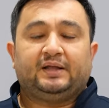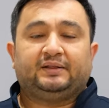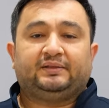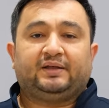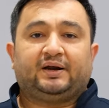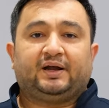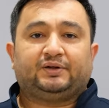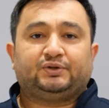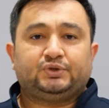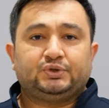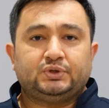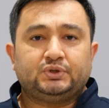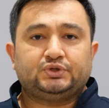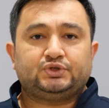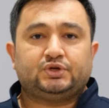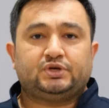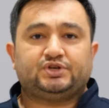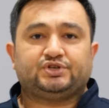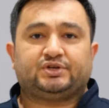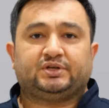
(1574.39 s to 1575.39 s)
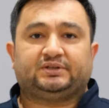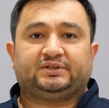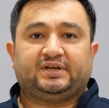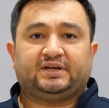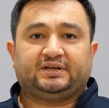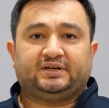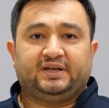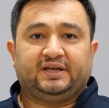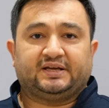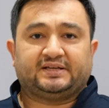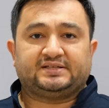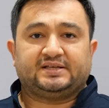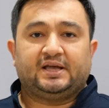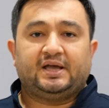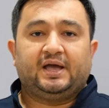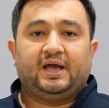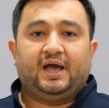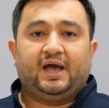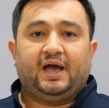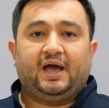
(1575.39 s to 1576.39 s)
There are two surgical techniques,
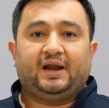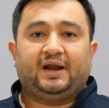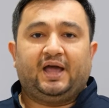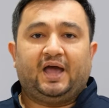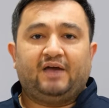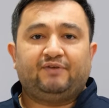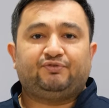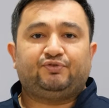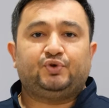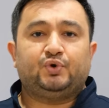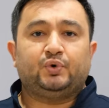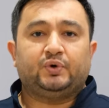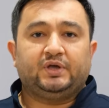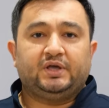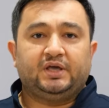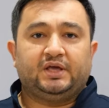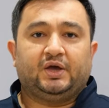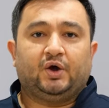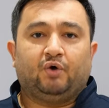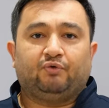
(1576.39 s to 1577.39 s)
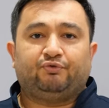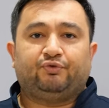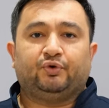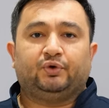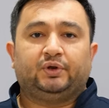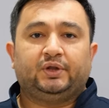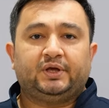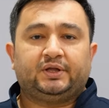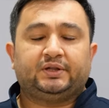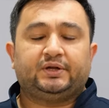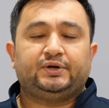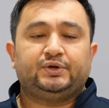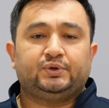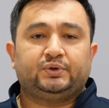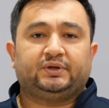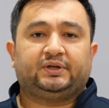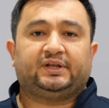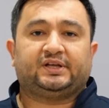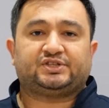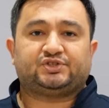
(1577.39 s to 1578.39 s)
an FUE or follicular
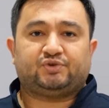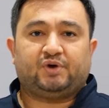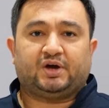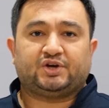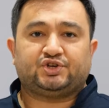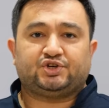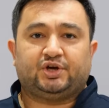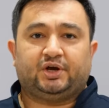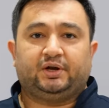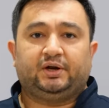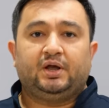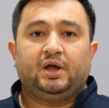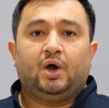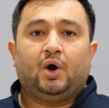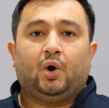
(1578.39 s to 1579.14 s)
unit extraction,